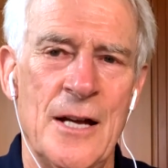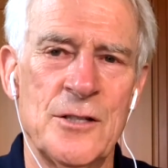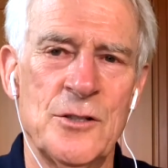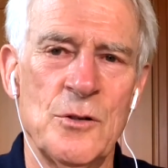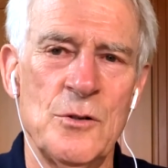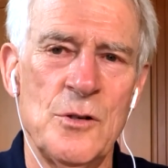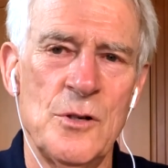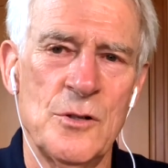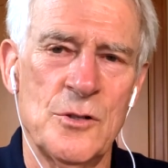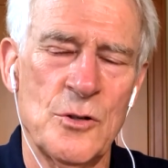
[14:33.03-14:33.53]
And
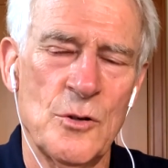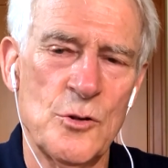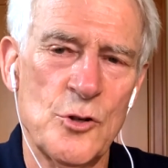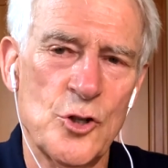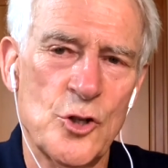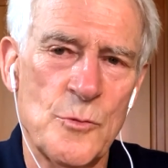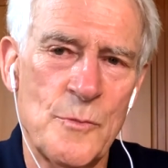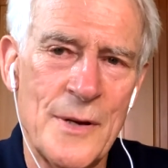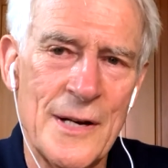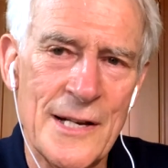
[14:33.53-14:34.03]
so
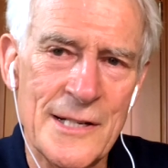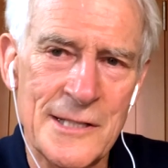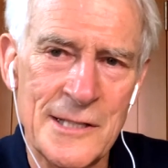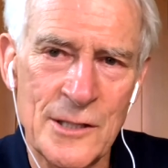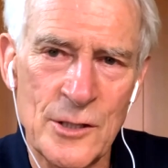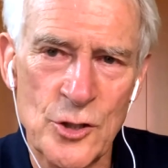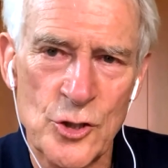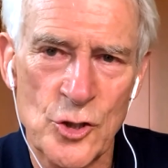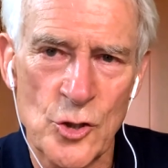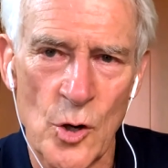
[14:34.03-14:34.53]
you should be
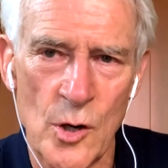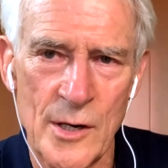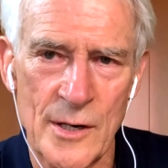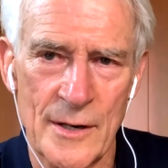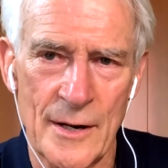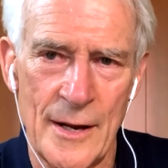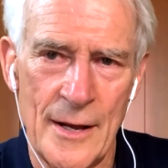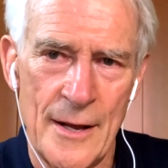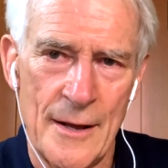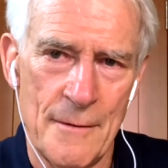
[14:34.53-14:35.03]
listening to
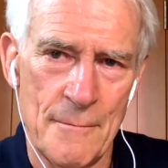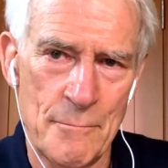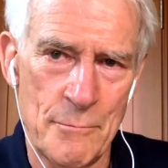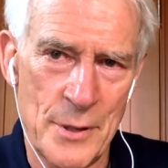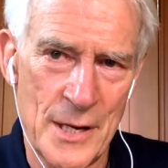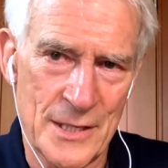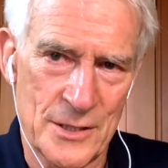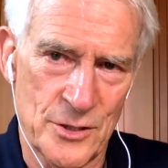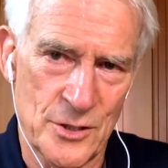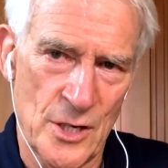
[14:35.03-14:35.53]
short
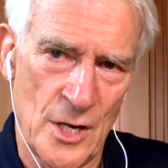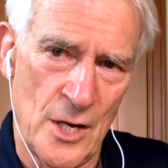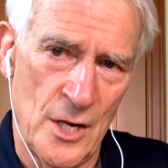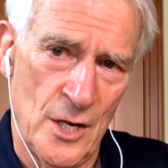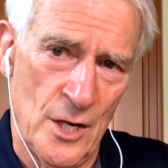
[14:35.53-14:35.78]
bits,